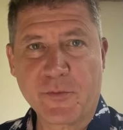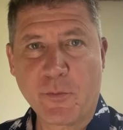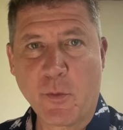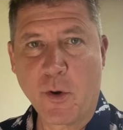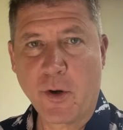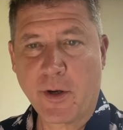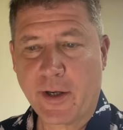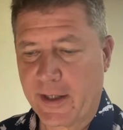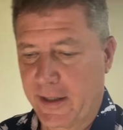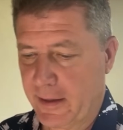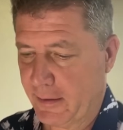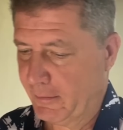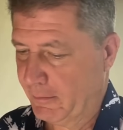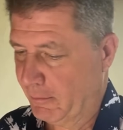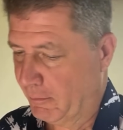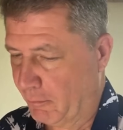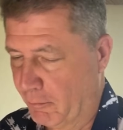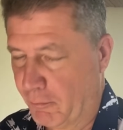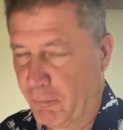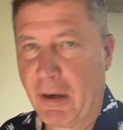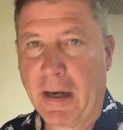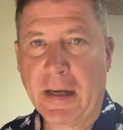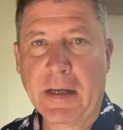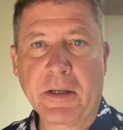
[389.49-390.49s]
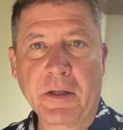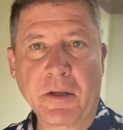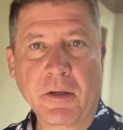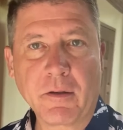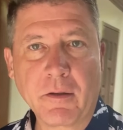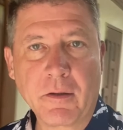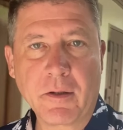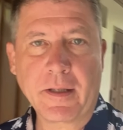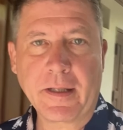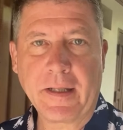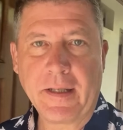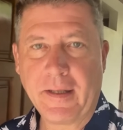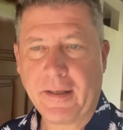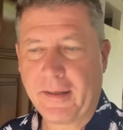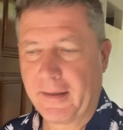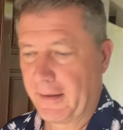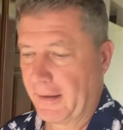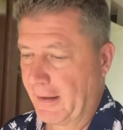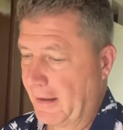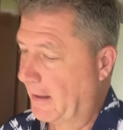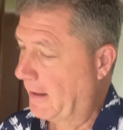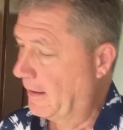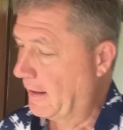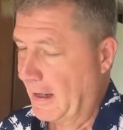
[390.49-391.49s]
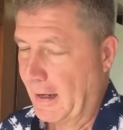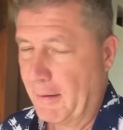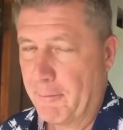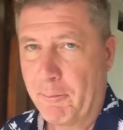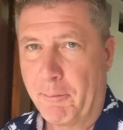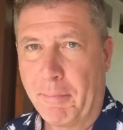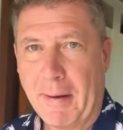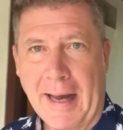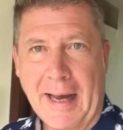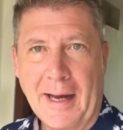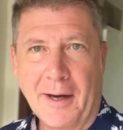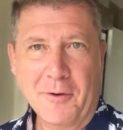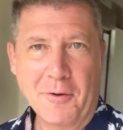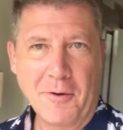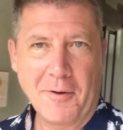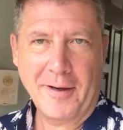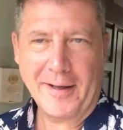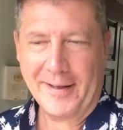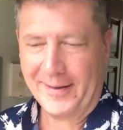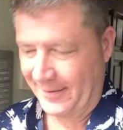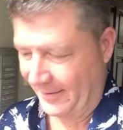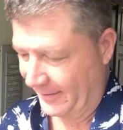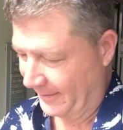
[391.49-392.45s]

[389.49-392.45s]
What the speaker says: morning, bright and early, back on it,